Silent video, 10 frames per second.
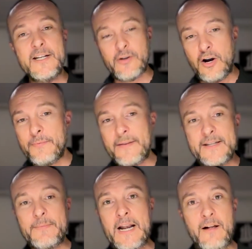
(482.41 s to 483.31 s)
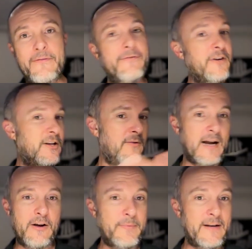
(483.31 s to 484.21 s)
So I hope that this has been helpful for you.
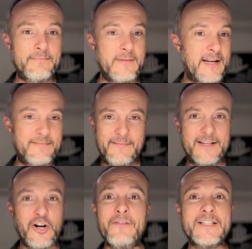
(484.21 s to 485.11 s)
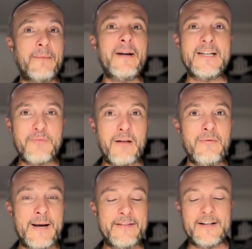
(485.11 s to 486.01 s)
I hope it solves somebody's
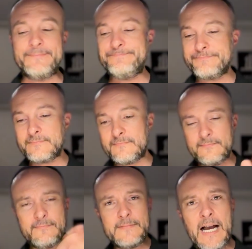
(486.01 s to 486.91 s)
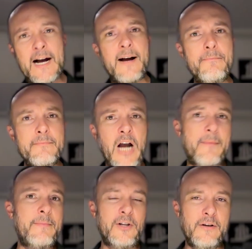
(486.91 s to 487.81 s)
problem out there.
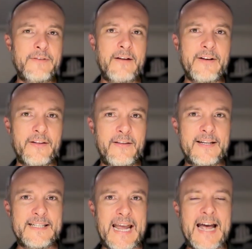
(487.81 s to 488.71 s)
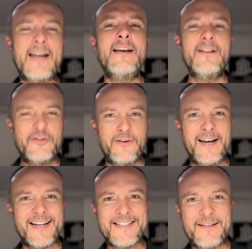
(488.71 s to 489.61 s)
Comment below if you have other things to add. Tune in
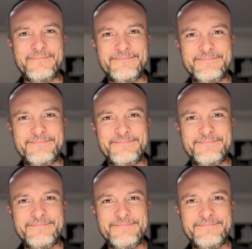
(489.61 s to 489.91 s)
next time.